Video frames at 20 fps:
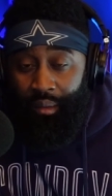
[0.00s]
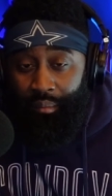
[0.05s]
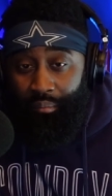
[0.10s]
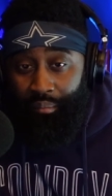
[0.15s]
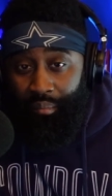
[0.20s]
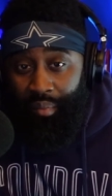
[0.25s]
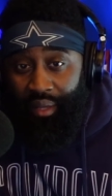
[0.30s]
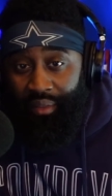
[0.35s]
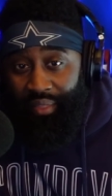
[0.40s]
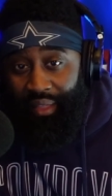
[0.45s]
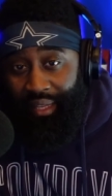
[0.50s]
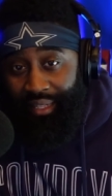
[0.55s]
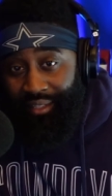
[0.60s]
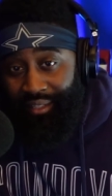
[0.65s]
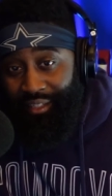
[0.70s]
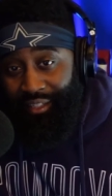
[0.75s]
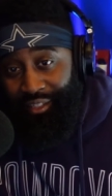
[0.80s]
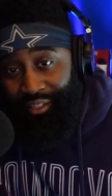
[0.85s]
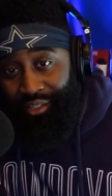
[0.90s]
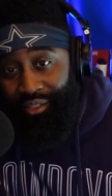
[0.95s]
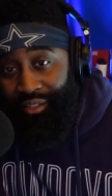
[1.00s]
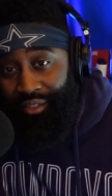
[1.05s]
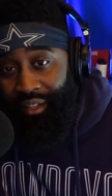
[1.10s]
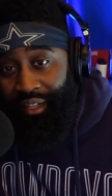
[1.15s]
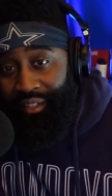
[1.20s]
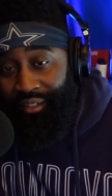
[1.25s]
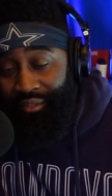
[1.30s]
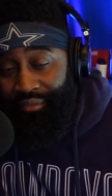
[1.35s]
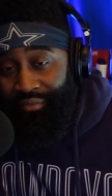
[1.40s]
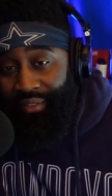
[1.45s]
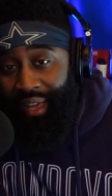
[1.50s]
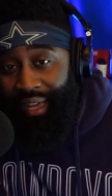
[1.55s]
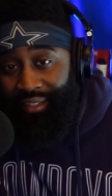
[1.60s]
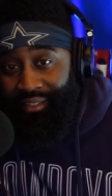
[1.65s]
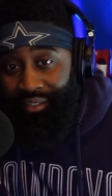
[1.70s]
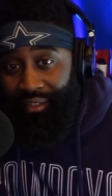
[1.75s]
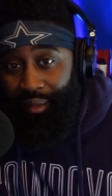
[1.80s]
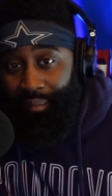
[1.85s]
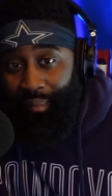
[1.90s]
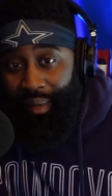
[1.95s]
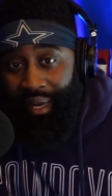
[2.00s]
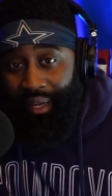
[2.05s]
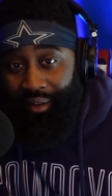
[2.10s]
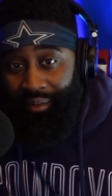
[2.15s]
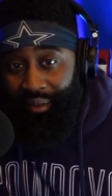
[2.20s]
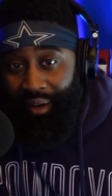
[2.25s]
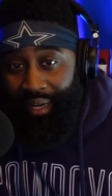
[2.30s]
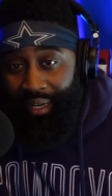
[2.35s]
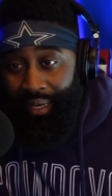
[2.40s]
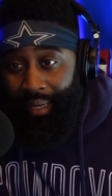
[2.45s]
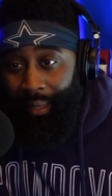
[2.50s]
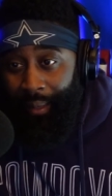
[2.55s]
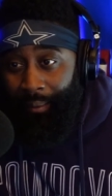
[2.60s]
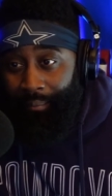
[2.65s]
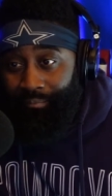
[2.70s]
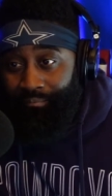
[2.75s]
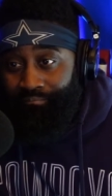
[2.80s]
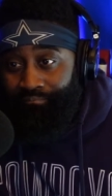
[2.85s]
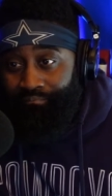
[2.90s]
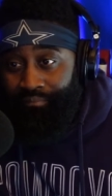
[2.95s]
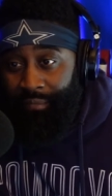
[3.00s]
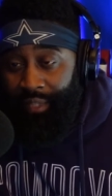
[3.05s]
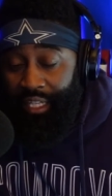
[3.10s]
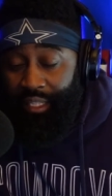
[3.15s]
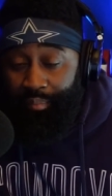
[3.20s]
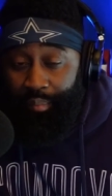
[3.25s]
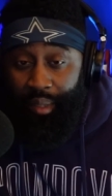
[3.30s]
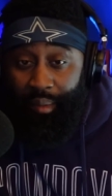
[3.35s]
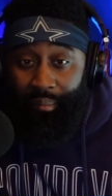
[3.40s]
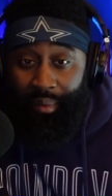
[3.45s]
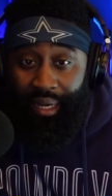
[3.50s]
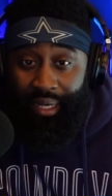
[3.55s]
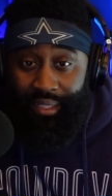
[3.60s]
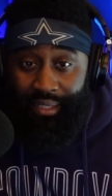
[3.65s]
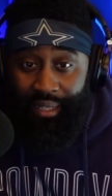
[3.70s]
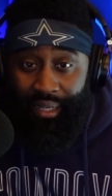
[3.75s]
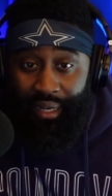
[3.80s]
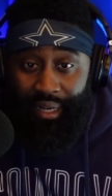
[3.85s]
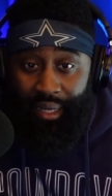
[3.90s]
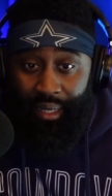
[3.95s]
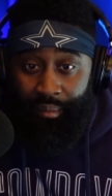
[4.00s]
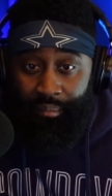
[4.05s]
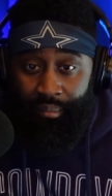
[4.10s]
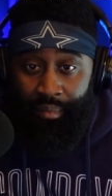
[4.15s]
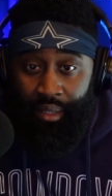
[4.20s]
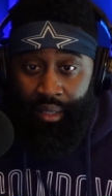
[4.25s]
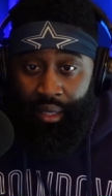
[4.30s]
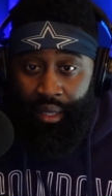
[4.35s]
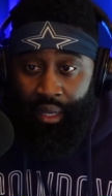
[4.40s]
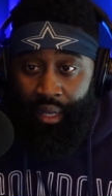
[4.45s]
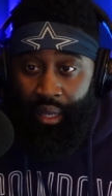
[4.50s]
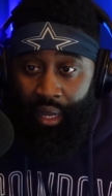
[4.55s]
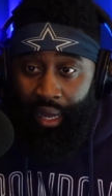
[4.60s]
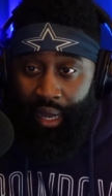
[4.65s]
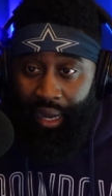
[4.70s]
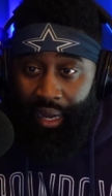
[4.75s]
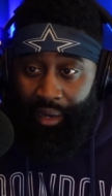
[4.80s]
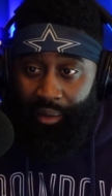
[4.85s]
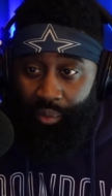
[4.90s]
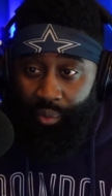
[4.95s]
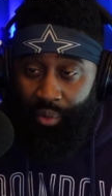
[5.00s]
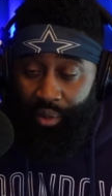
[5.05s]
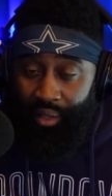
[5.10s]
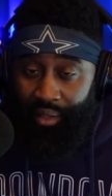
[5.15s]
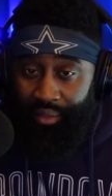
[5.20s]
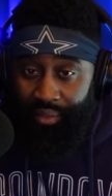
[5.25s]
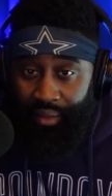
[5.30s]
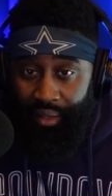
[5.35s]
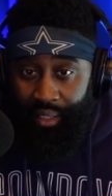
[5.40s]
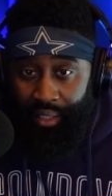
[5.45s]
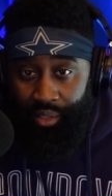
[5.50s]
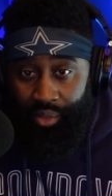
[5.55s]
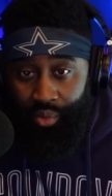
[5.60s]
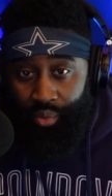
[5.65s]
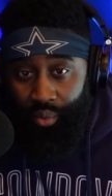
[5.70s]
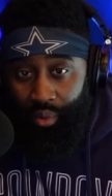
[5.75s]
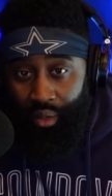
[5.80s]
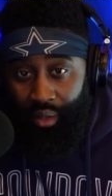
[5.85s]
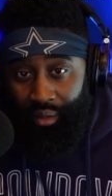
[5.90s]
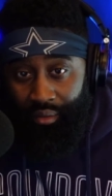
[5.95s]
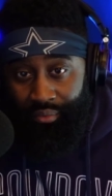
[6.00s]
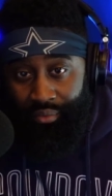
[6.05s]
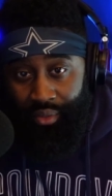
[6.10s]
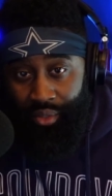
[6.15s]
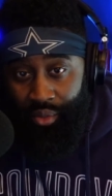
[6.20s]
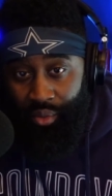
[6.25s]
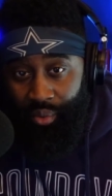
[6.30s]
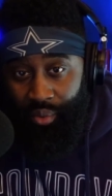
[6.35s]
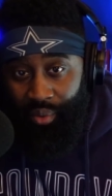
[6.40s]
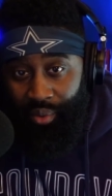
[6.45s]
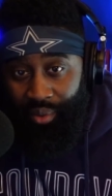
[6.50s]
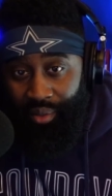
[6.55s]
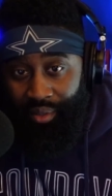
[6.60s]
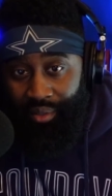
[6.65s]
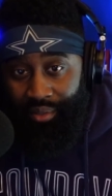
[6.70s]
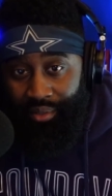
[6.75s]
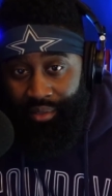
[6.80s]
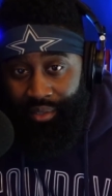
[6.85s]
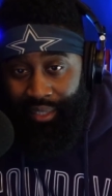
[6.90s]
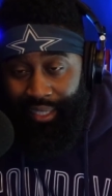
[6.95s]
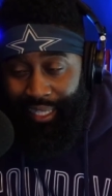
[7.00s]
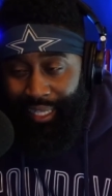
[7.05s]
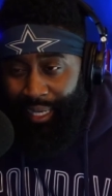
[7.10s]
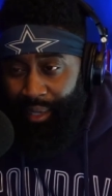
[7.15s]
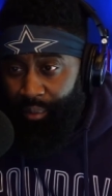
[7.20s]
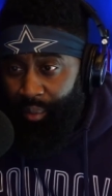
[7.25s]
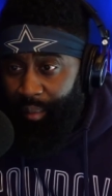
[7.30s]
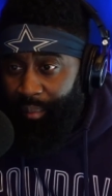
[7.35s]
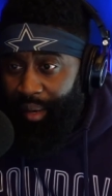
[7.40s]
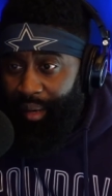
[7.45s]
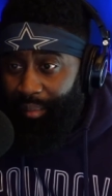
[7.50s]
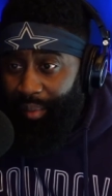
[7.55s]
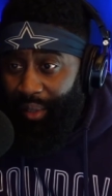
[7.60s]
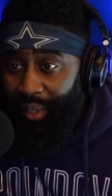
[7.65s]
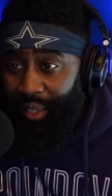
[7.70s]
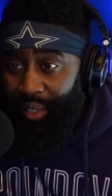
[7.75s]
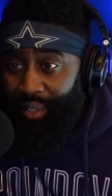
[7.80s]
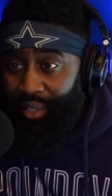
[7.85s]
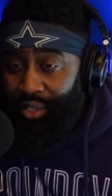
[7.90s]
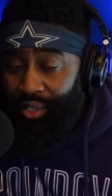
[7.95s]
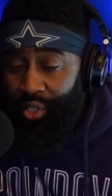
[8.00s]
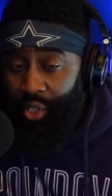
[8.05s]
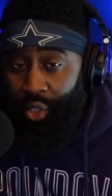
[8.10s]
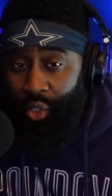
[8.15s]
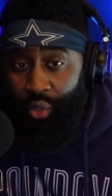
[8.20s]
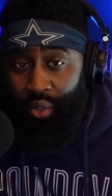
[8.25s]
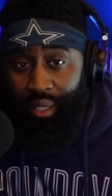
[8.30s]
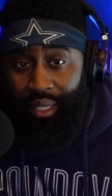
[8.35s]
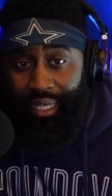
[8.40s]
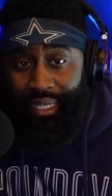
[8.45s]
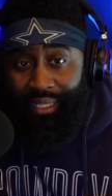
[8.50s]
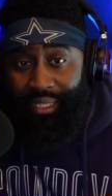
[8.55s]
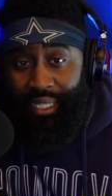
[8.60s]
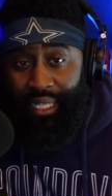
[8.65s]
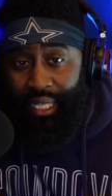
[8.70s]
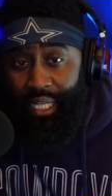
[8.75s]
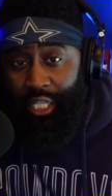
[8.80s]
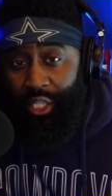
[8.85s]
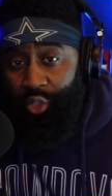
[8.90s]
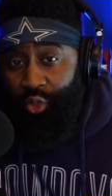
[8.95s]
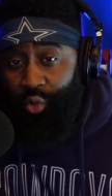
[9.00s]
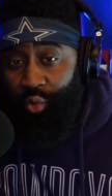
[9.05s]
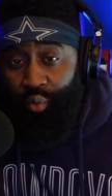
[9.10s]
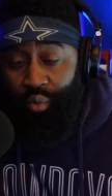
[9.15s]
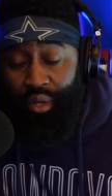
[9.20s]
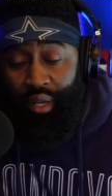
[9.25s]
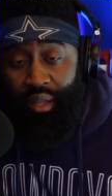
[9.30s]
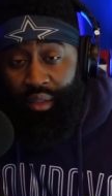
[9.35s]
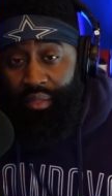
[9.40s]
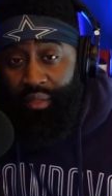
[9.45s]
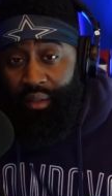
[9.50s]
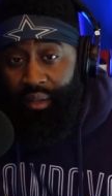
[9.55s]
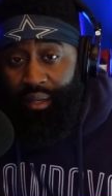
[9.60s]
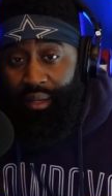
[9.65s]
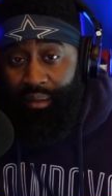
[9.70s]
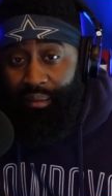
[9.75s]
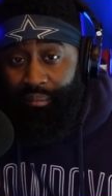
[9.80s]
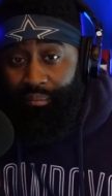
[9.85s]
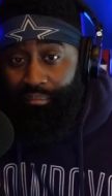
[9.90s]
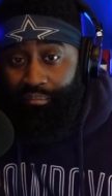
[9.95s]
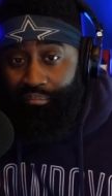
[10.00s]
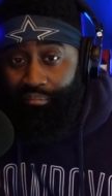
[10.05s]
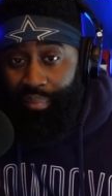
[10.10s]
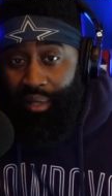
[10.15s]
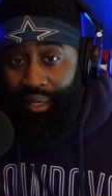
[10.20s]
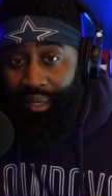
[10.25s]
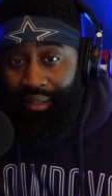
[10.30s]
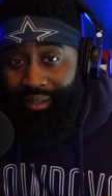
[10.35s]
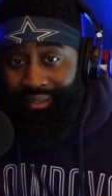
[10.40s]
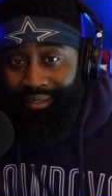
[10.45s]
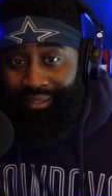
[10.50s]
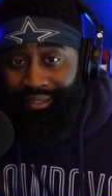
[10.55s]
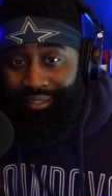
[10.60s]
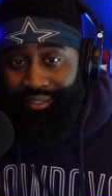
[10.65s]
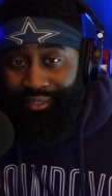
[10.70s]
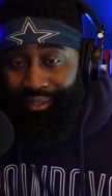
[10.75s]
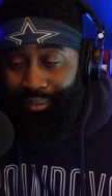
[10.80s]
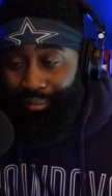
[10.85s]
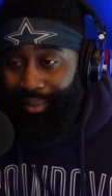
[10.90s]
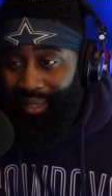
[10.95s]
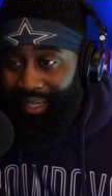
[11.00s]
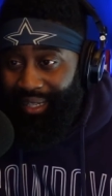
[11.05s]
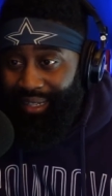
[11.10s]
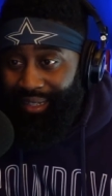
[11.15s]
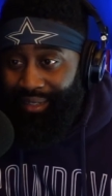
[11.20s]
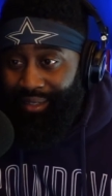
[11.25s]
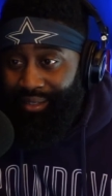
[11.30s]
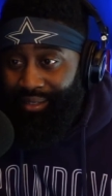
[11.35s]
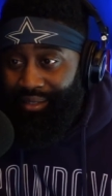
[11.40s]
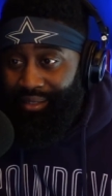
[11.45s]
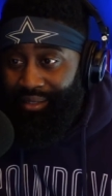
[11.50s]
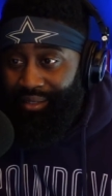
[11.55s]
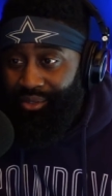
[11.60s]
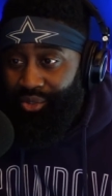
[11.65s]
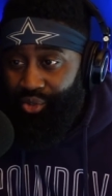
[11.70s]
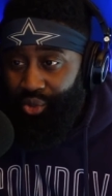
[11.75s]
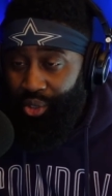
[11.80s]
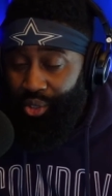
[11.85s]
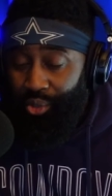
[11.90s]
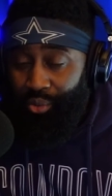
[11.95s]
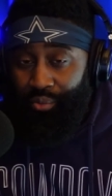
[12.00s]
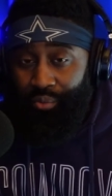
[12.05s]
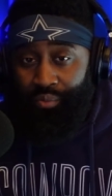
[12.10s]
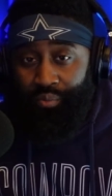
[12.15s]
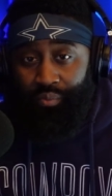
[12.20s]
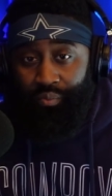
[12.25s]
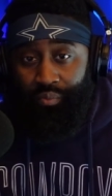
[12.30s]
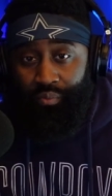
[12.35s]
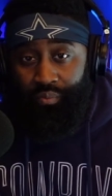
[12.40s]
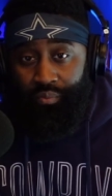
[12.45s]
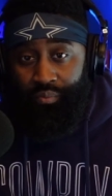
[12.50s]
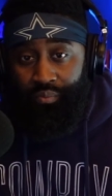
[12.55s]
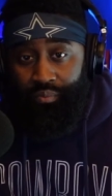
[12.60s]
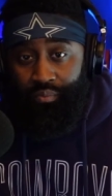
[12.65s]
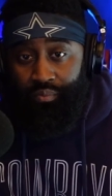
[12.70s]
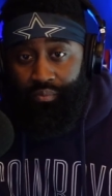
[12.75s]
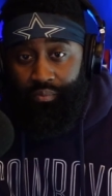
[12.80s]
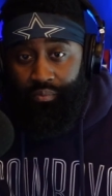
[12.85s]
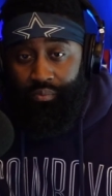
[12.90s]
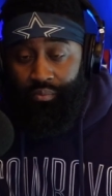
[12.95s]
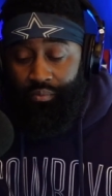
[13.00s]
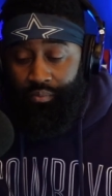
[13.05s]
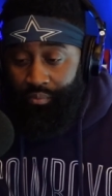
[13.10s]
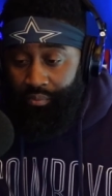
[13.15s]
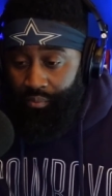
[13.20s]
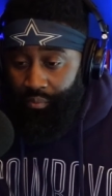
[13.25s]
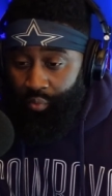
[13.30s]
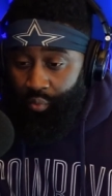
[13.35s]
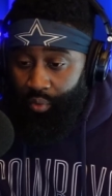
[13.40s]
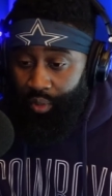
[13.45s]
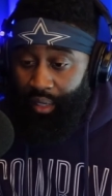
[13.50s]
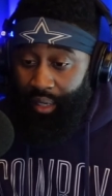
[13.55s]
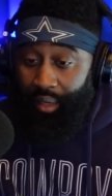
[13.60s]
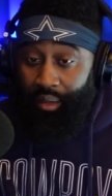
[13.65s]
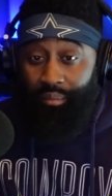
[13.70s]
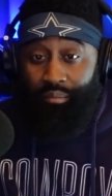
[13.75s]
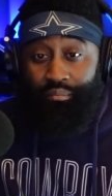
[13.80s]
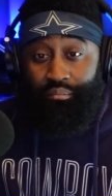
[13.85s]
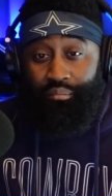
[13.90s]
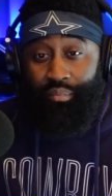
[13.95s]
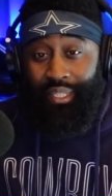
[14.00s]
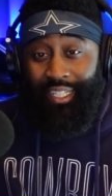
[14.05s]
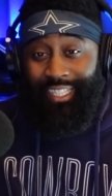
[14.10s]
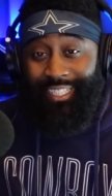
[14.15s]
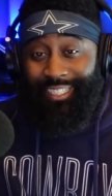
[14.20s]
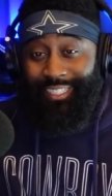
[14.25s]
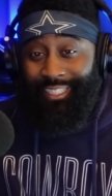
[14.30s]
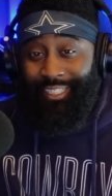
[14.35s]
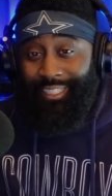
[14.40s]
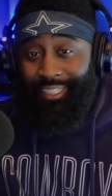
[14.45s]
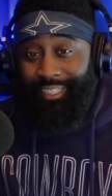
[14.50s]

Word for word: But that's the, that's the facts of the matter right now. That's been my time. I really thank you all for yours. And remember, you're listening to nothing but the best. Salute. We out. Peace.